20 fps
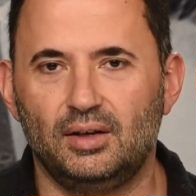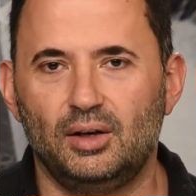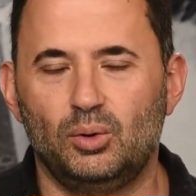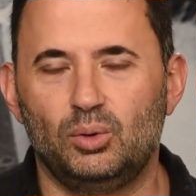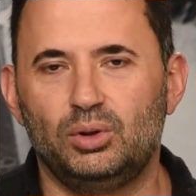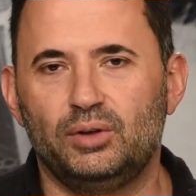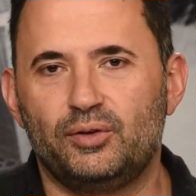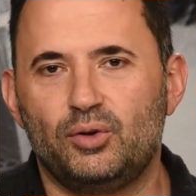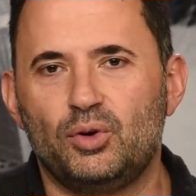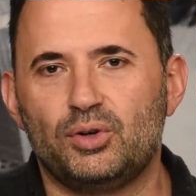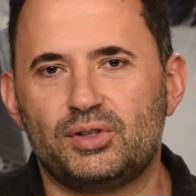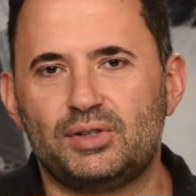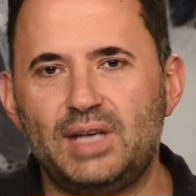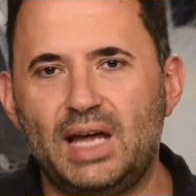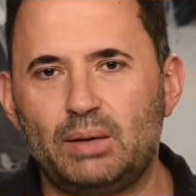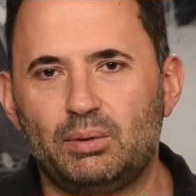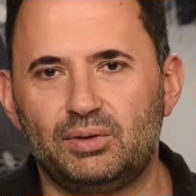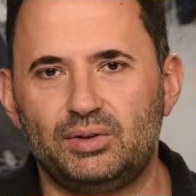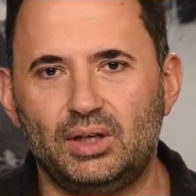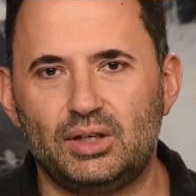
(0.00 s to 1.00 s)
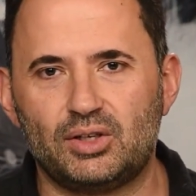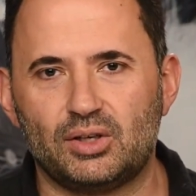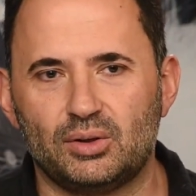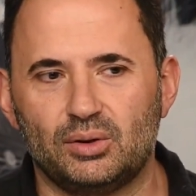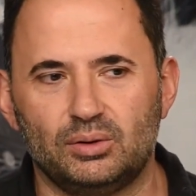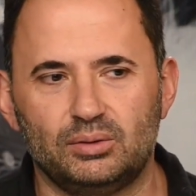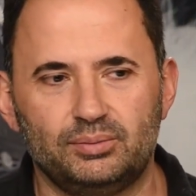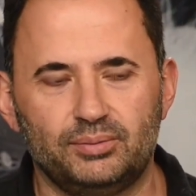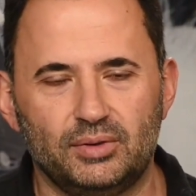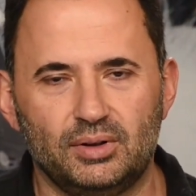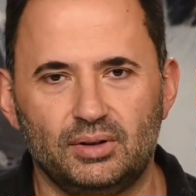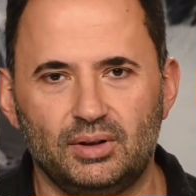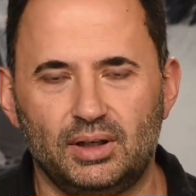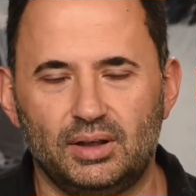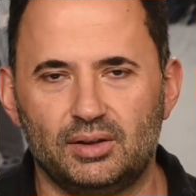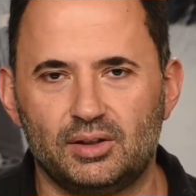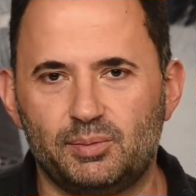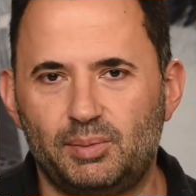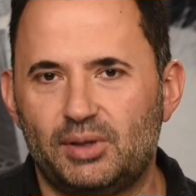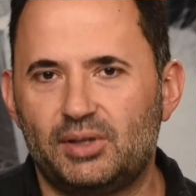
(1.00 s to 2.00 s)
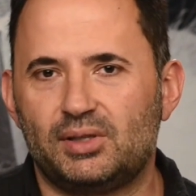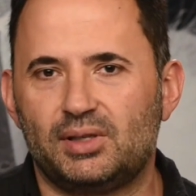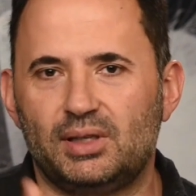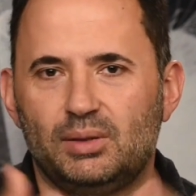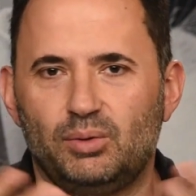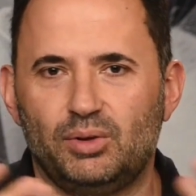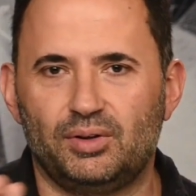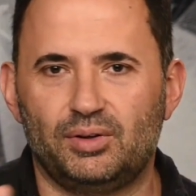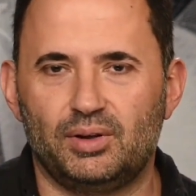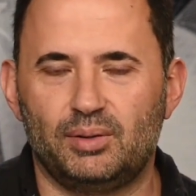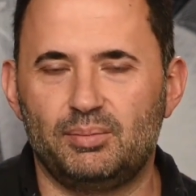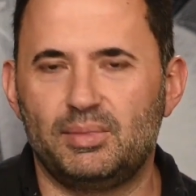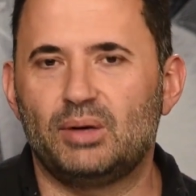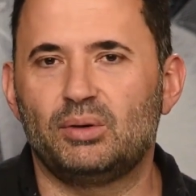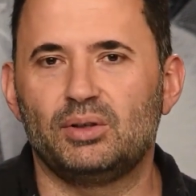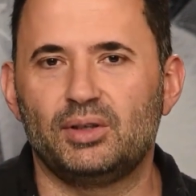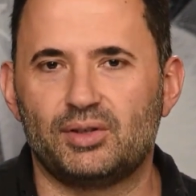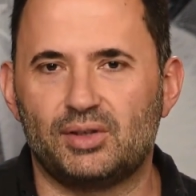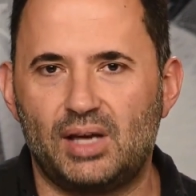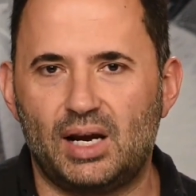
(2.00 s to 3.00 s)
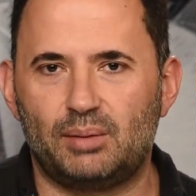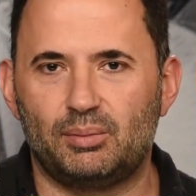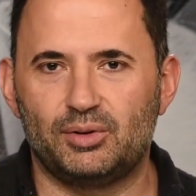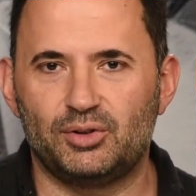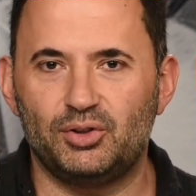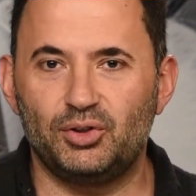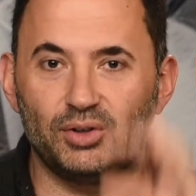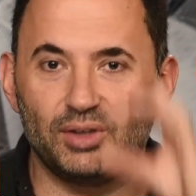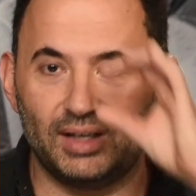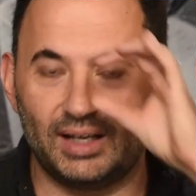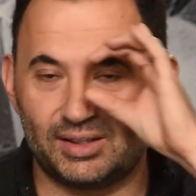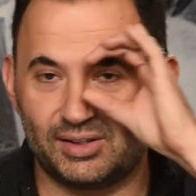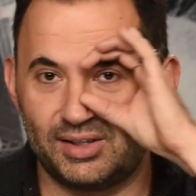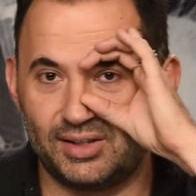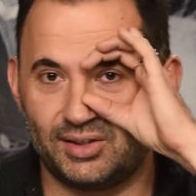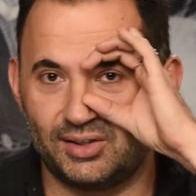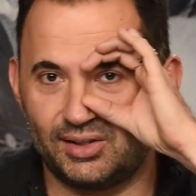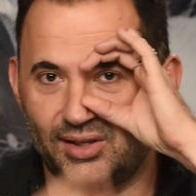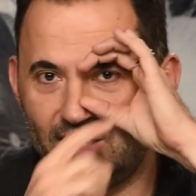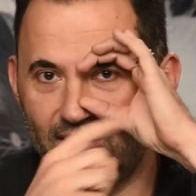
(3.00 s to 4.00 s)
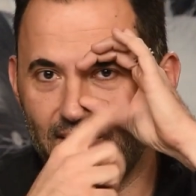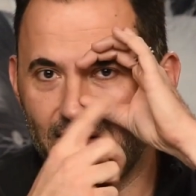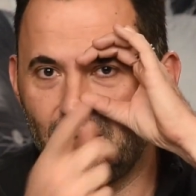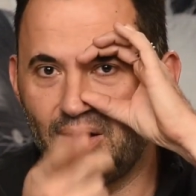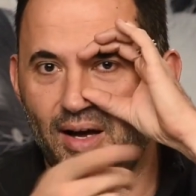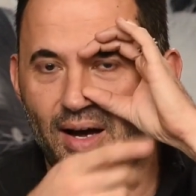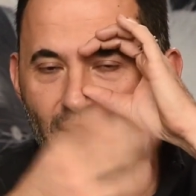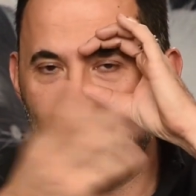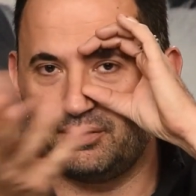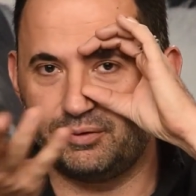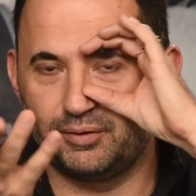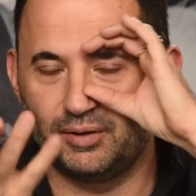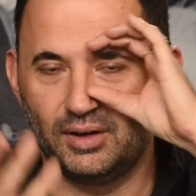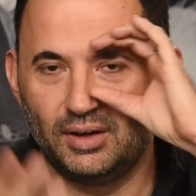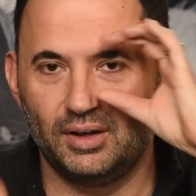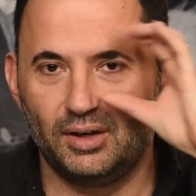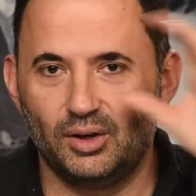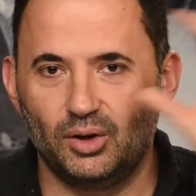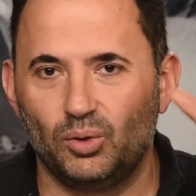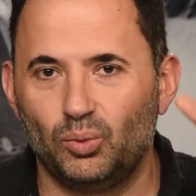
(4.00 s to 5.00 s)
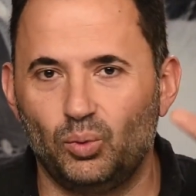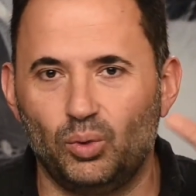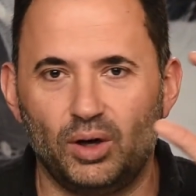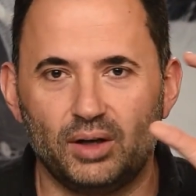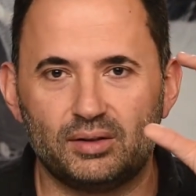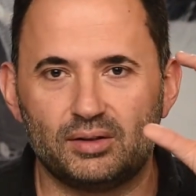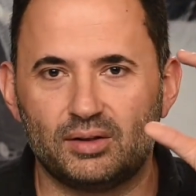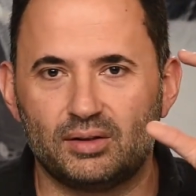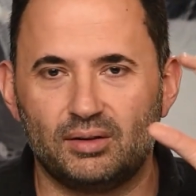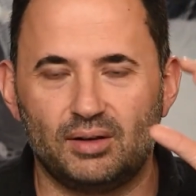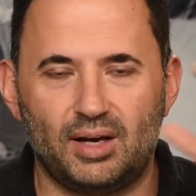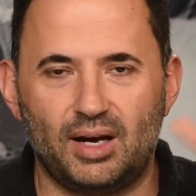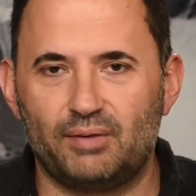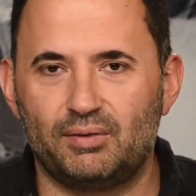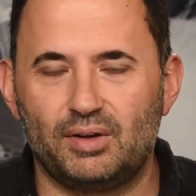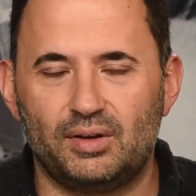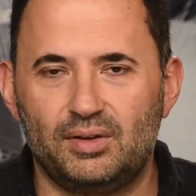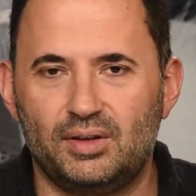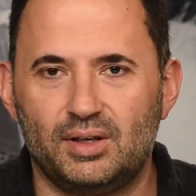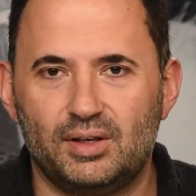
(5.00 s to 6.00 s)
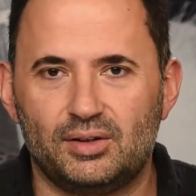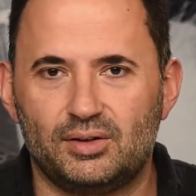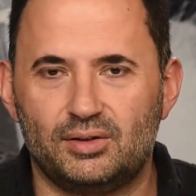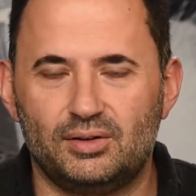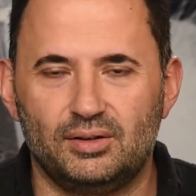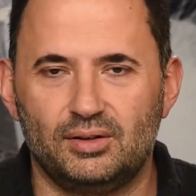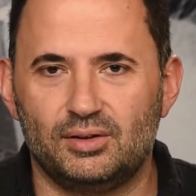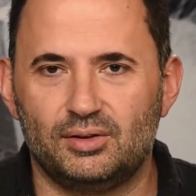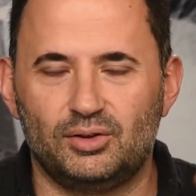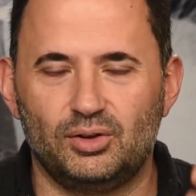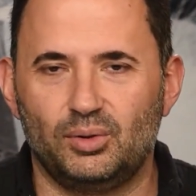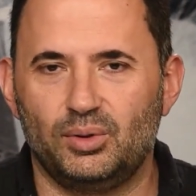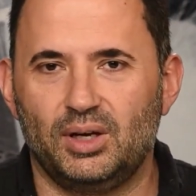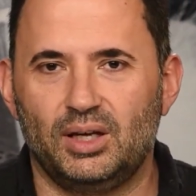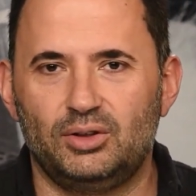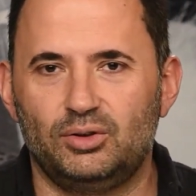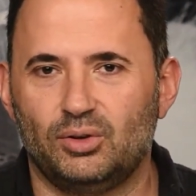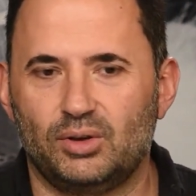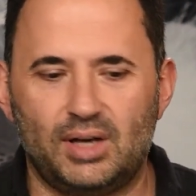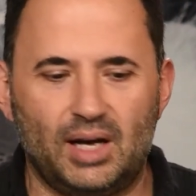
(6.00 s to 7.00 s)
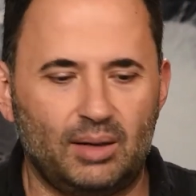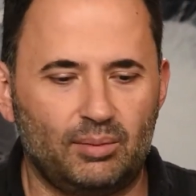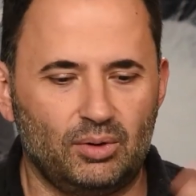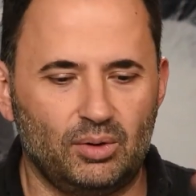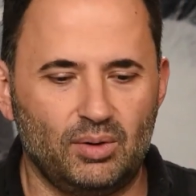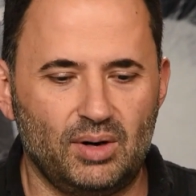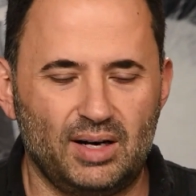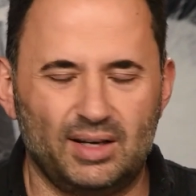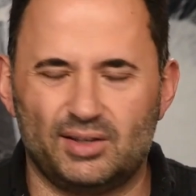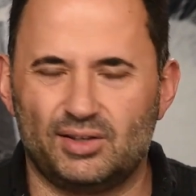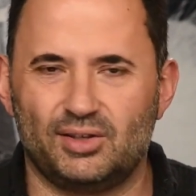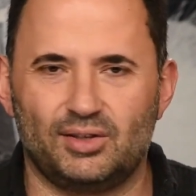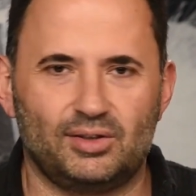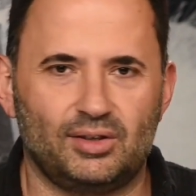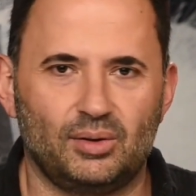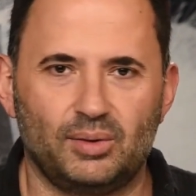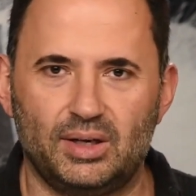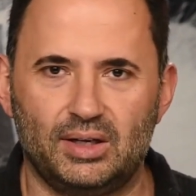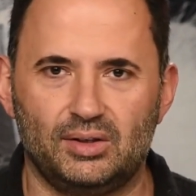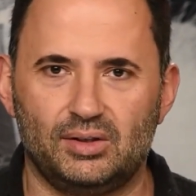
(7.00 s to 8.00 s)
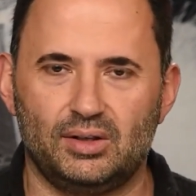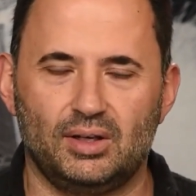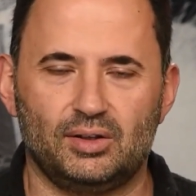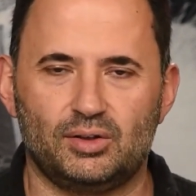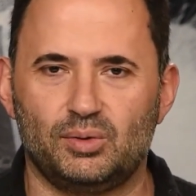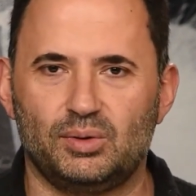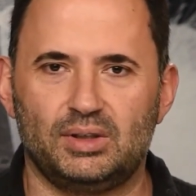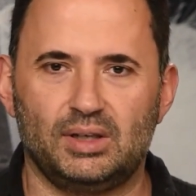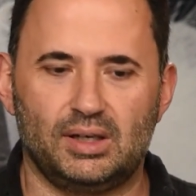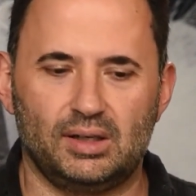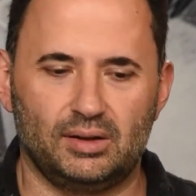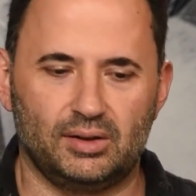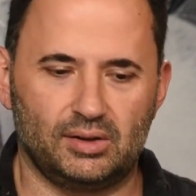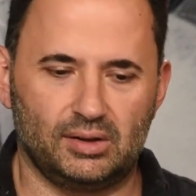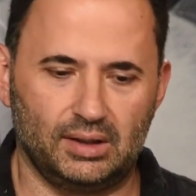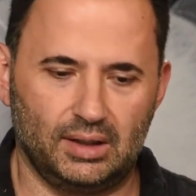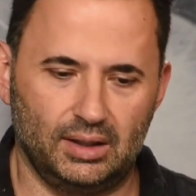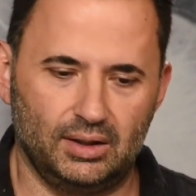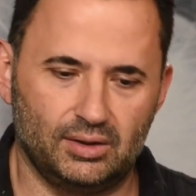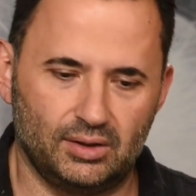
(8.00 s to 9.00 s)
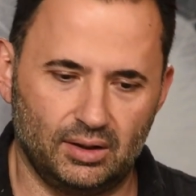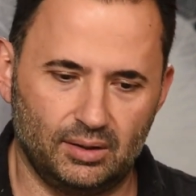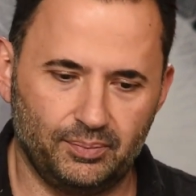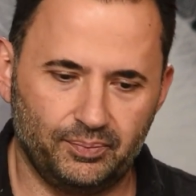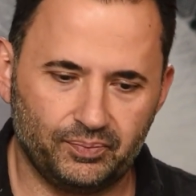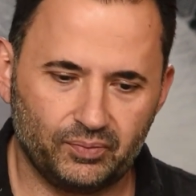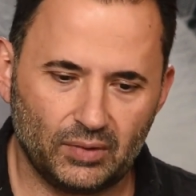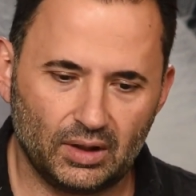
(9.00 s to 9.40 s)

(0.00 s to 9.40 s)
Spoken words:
Well, of course, now with digital, and especially with mirrorless cameras, you can actually see live what everything is doing in your camera, and it's just so easy. It's ridiculously easy.